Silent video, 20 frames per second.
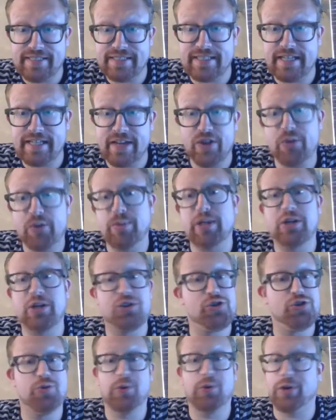together because
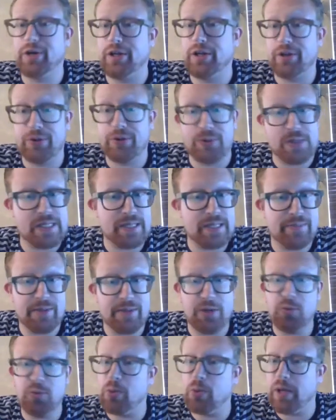you're going to learn
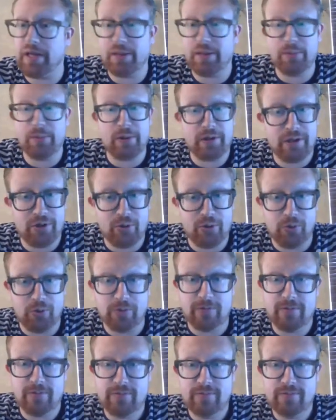something really, really cool.